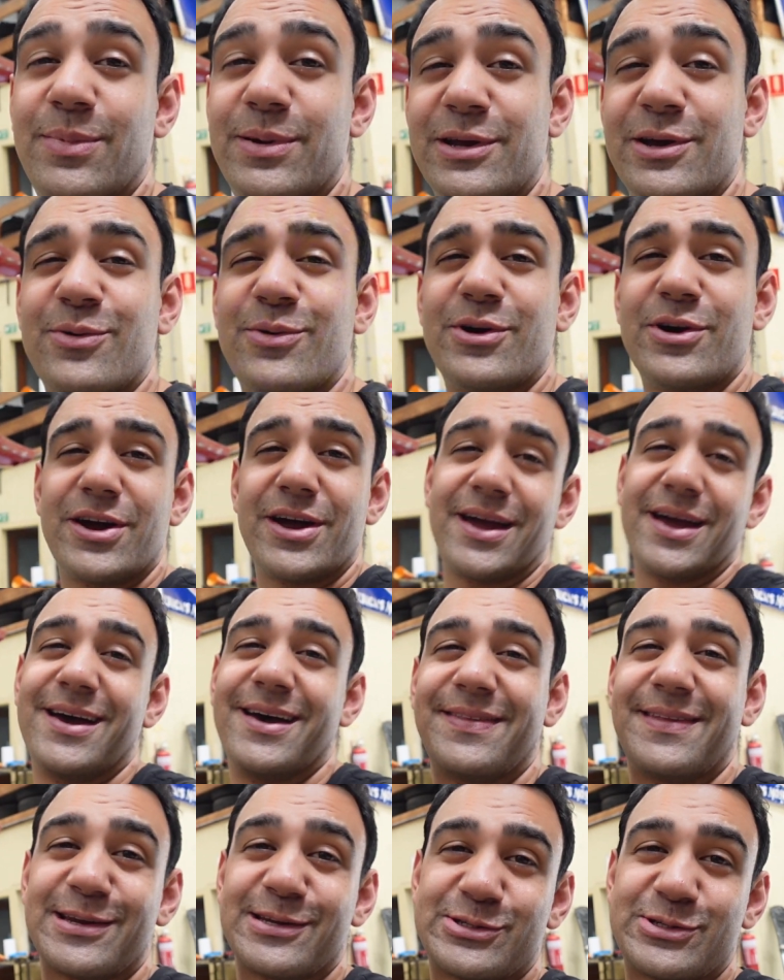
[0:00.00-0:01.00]
But don't worry,
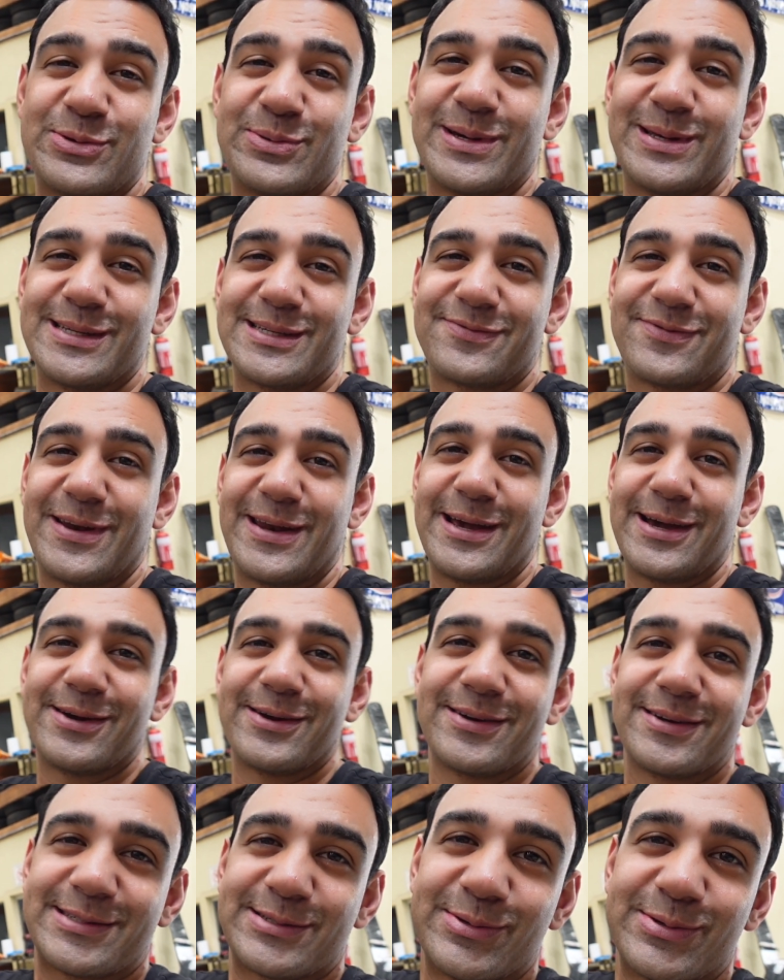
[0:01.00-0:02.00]
that'll still be in this video,
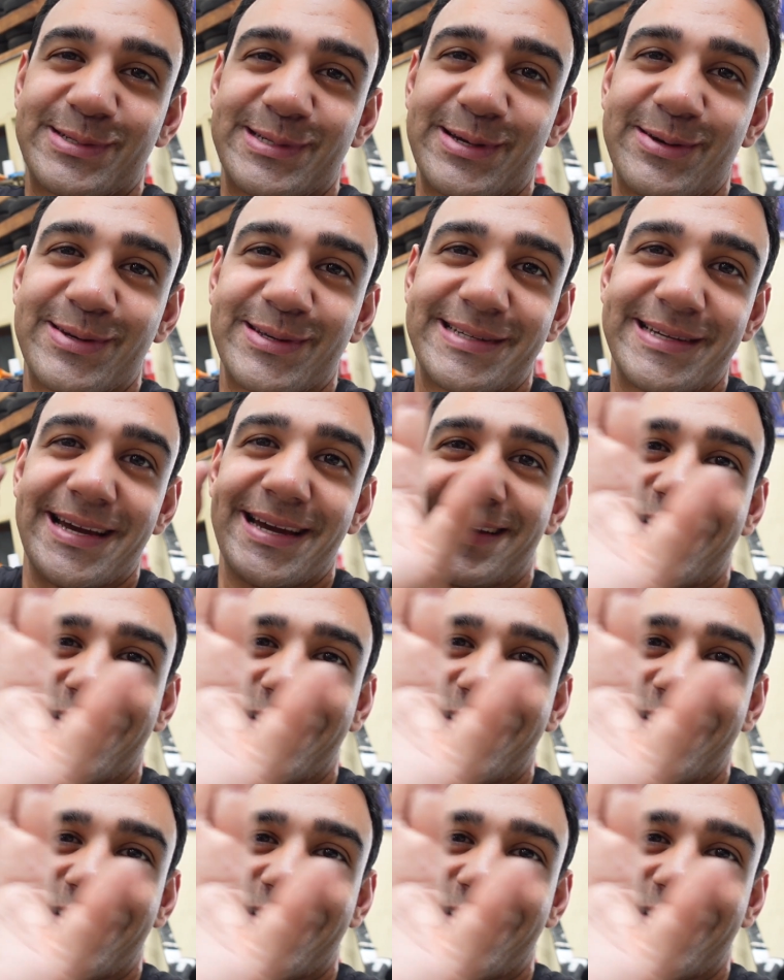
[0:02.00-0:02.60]
so we'll see you in a sec.